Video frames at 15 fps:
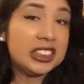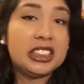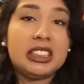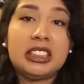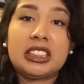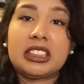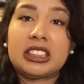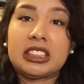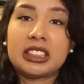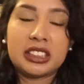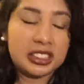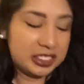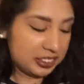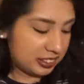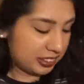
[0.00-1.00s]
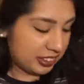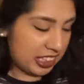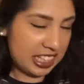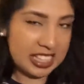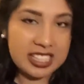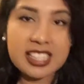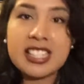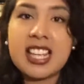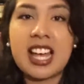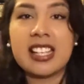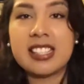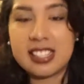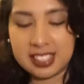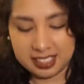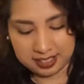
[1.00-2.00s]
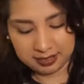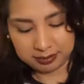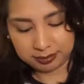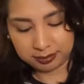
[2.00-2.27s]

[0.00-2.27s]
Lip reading: Ugh. Incest.